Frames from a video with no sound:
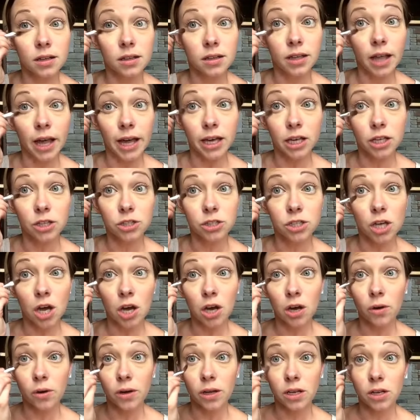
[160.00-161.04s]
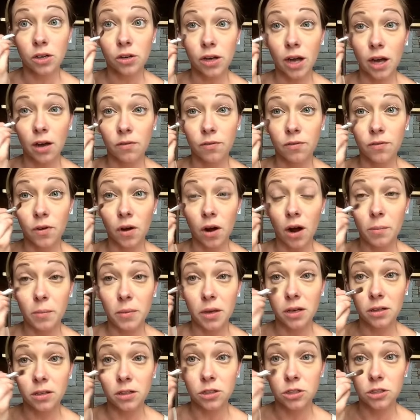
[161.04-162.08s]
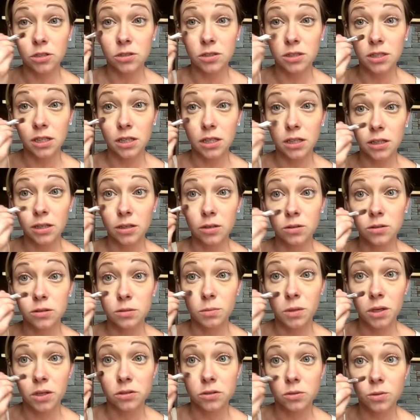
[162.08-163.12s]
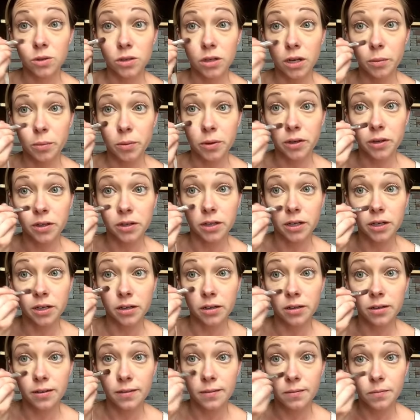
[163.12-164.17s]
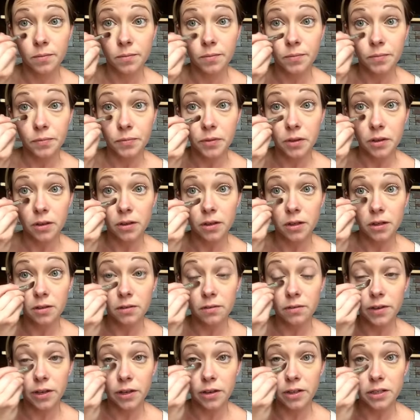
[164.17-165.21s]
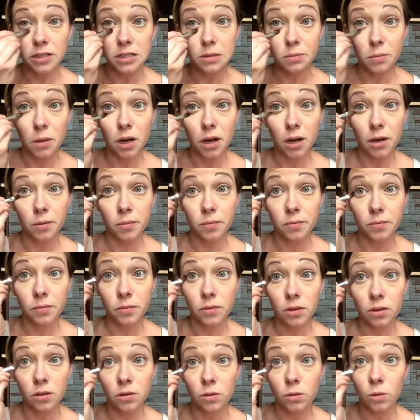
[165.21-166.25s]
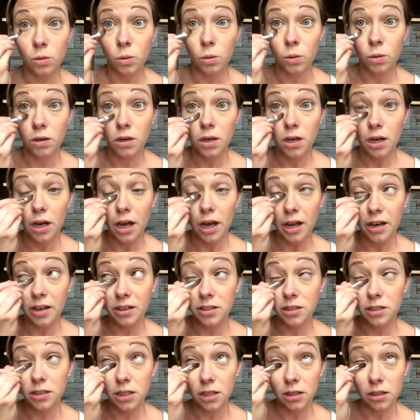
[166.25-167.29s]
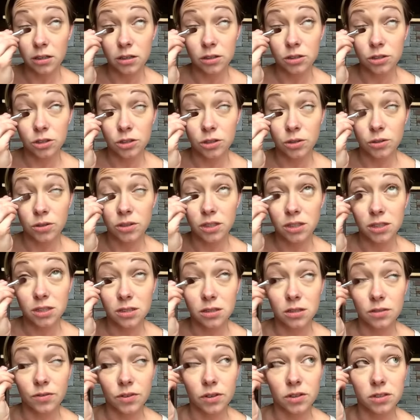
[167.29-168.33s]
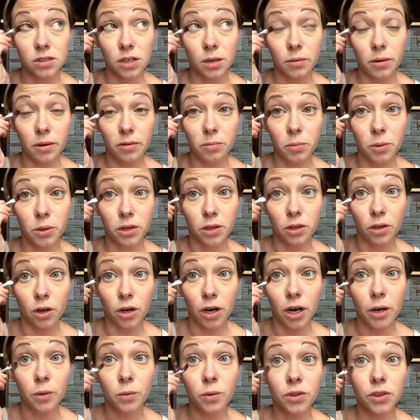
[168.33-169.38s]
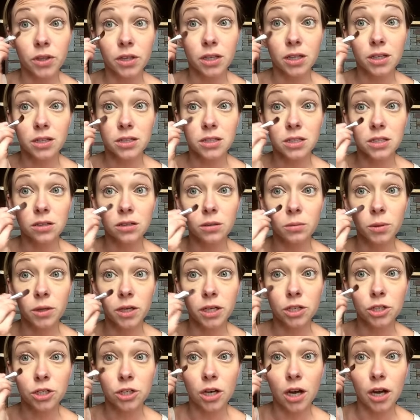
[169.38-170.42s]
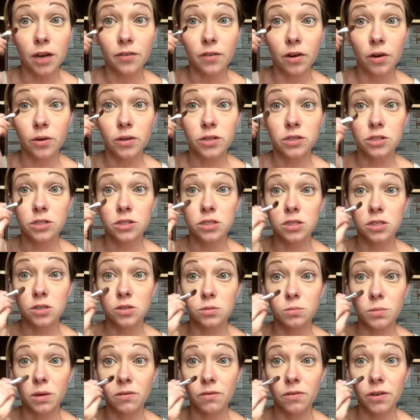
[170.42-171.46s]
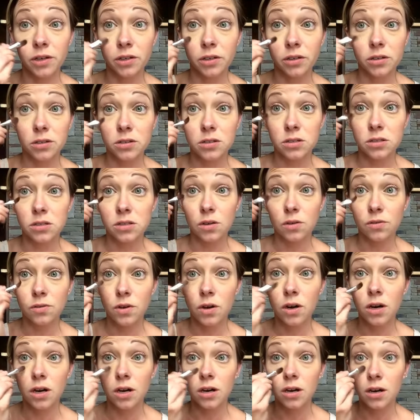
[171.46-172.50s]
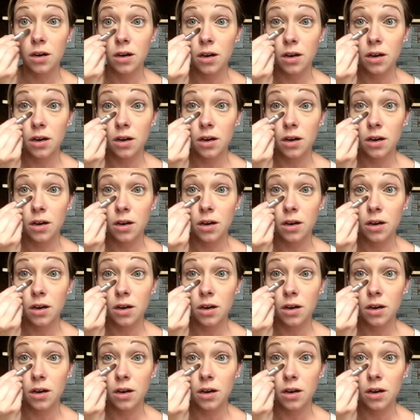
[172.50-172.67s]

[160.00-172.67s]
Like so. And look how far, I mean, did you see the little small squirt I put on there? Very small. Oh, and to tell you the truth, this is the first time I've put it on with the concealer brush. I've always just used my fingers so far,